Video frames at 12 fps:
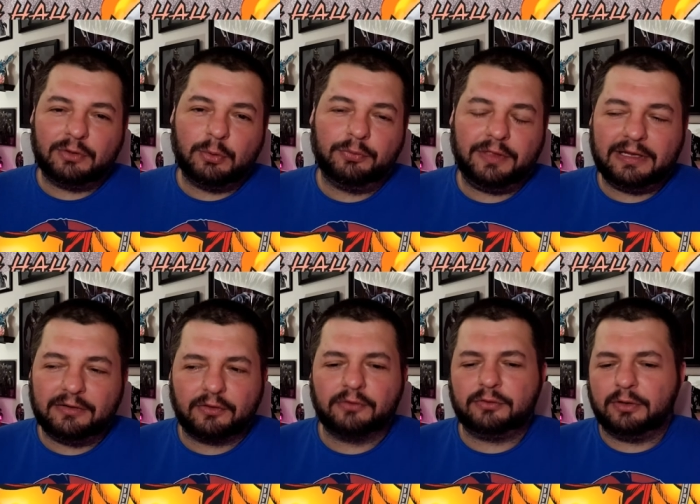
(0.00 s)
cool thing.
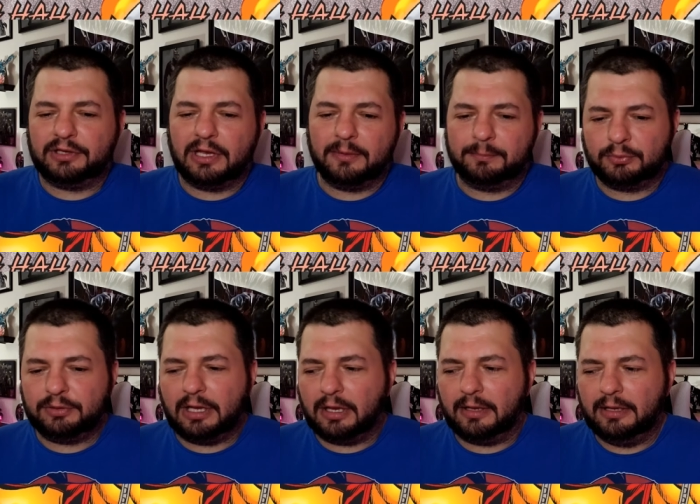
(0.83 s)
There's also a, a,
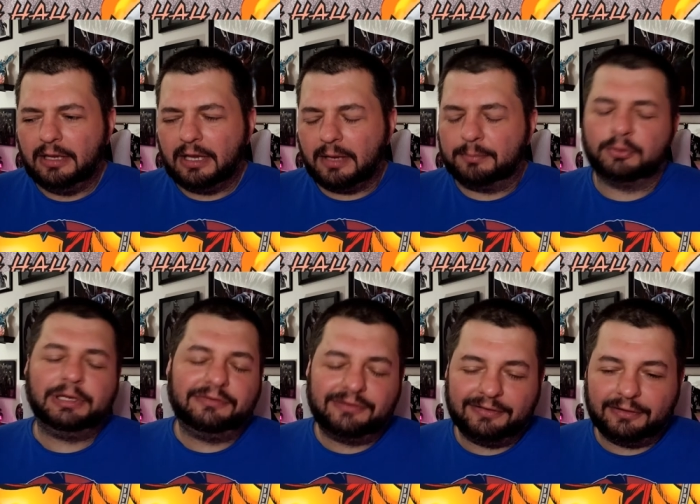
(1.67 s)
pre, uh, a
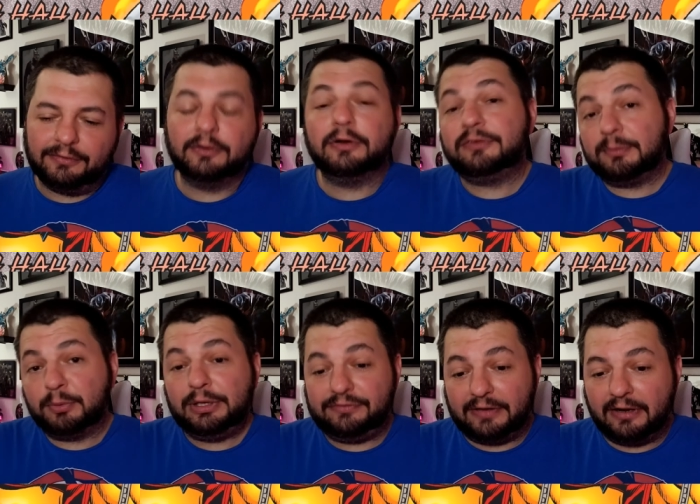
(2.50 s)
priest. There, there is a
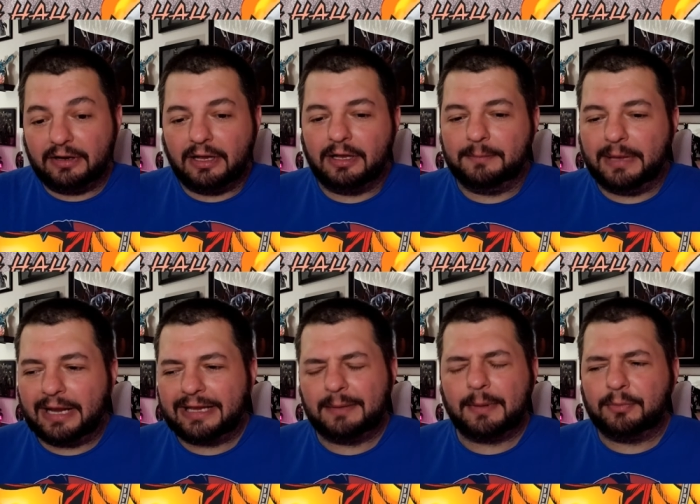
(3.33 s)
priest there, um, and I
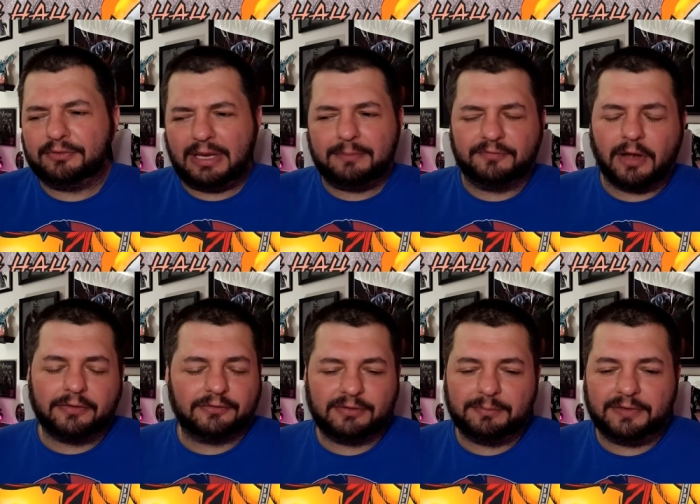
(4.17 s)
can't remember his name,
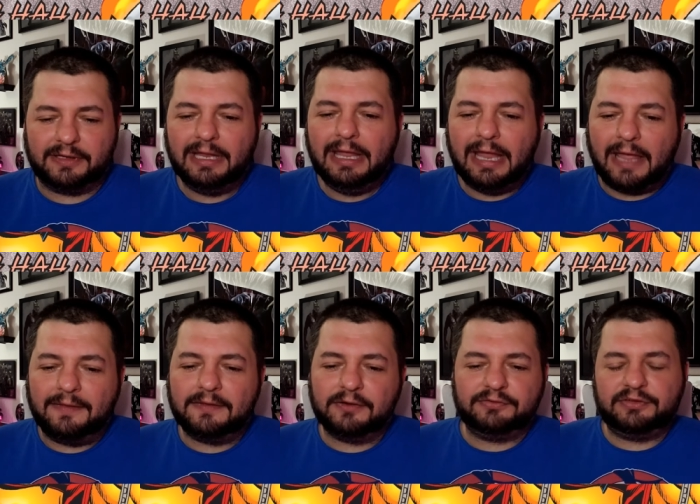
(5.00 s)
Father something. And
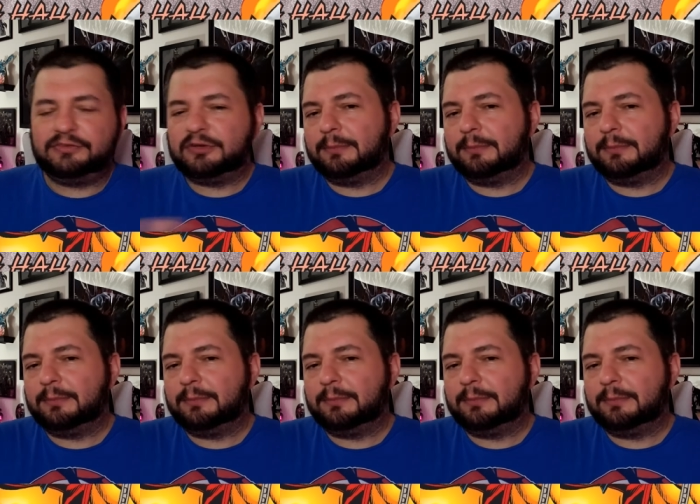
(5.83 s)
then there's Sister